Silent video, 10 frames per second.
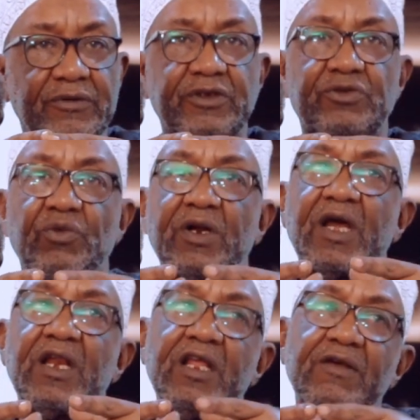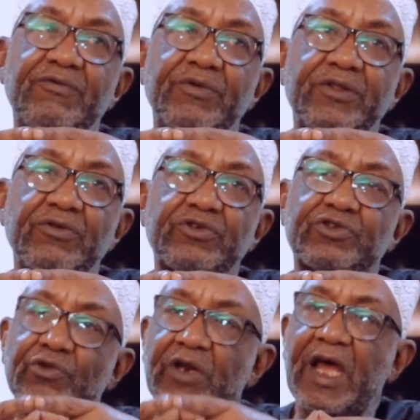This is what I leave with you
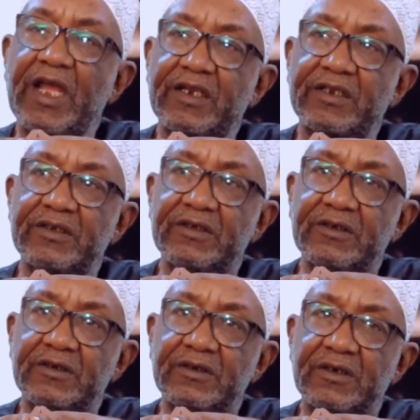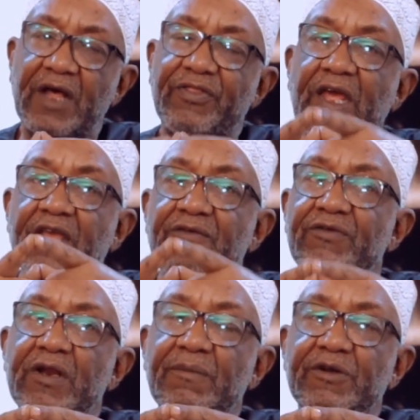tonight. I thank you
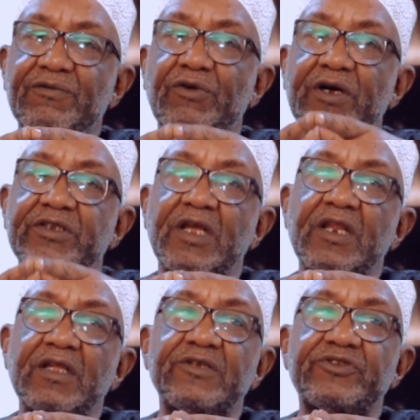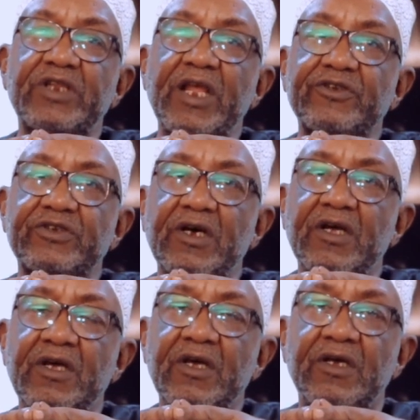very much for attending this lecture.
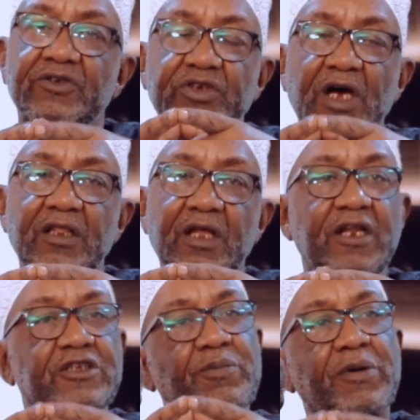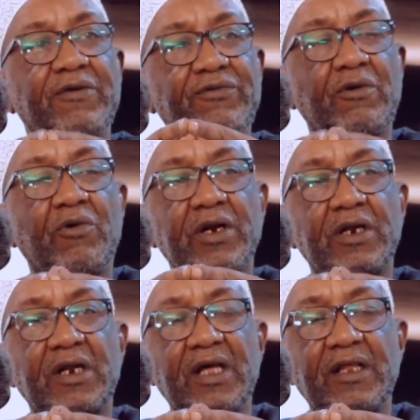Inshallah, let's pray for one
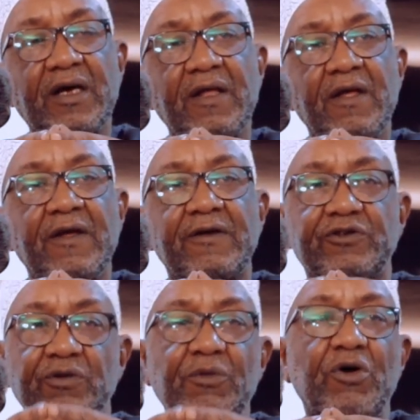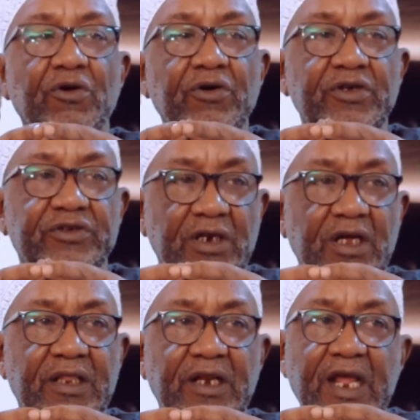another. Tomorrow is
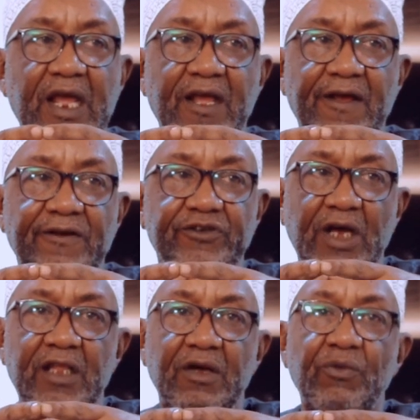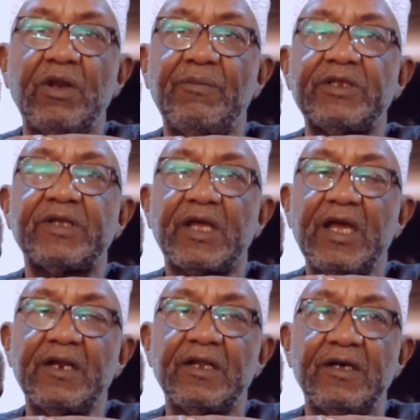another day. Inshallah, we'll meet
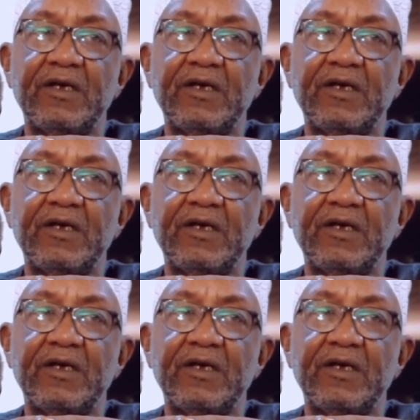again.